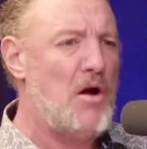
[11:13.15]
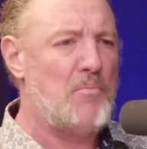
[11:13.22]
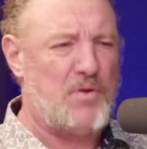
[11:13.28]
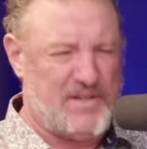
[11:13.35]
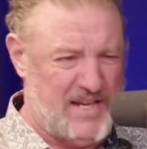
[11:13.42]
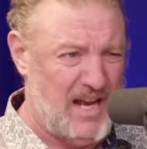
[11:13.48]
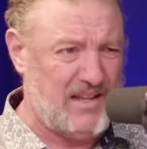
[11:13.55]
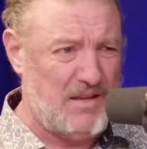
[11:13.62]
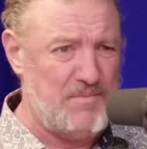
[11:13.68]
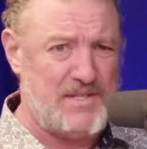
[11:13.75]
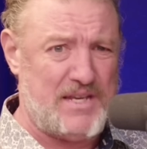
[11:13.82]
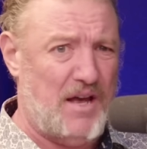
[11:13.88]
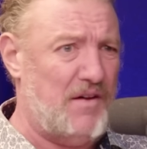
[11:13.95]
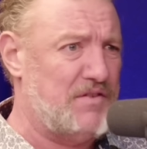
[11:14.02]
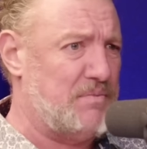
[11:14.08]
Protect
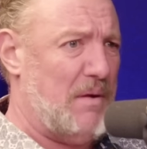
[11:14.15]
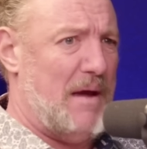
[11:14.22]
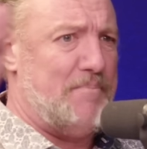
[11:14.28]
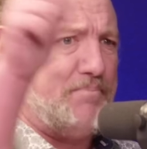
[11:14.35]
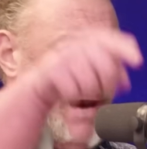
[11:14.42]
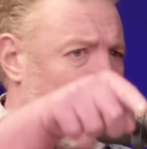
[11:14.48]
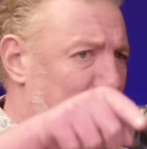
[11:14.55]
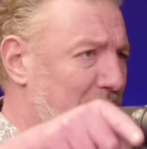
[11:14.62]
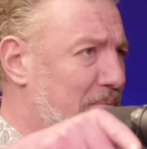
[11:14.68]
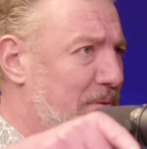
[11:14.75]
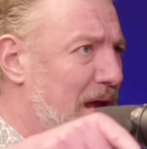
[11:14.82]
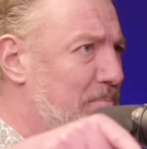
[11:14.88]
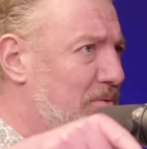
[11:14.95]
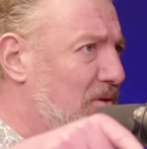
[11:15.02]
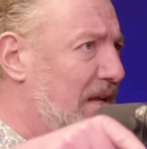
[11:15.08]
themselves by bombing
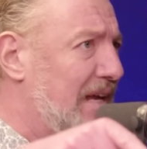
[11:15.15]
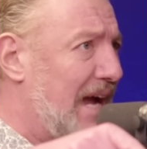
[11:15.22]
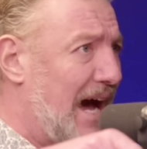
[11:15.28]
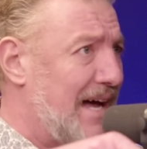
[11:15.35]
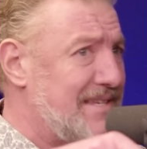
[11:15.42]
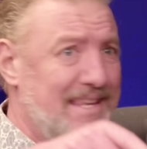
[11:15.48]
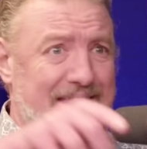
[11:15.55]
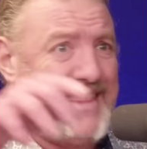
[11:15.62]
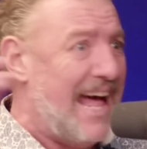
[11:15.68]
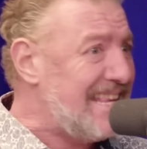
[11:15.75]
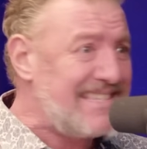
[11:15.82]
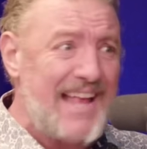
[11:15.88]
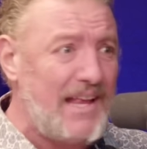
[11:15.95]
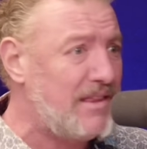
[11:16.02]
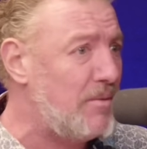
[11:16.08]
people in Gaza?
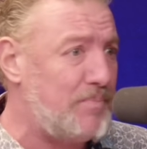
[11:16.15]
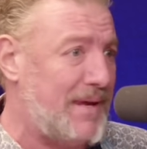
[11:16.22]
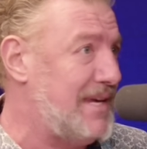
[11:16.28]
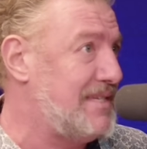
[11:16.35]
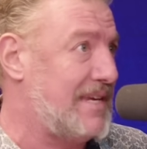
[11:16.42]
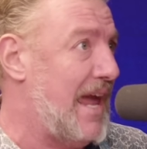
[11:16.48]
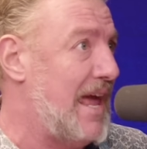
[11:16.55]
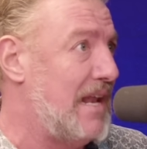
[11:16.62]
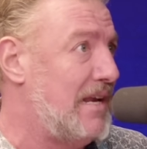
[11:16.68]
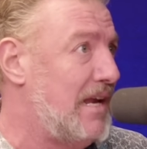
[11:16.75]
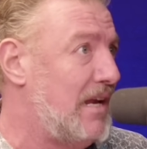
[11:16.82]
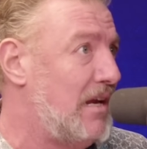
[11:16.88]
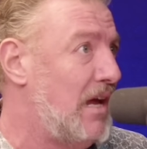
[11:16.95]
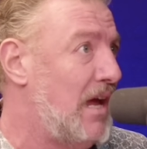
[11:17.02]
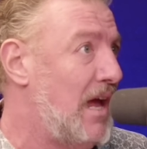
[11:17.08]
That's not the peace candidate.